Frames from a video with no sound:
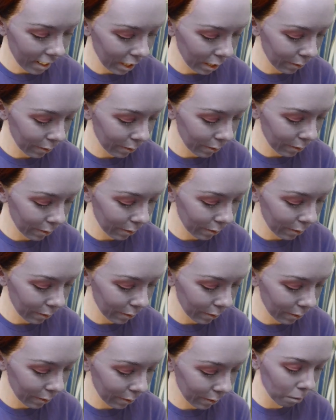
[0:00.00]
I'm going to
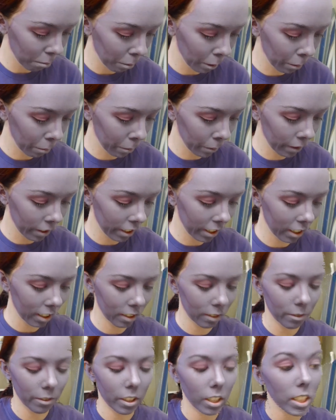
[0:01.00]
use this purple in
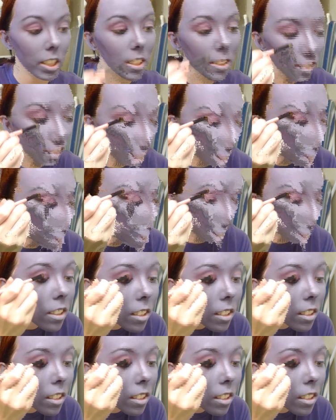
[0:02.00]
Hair Vice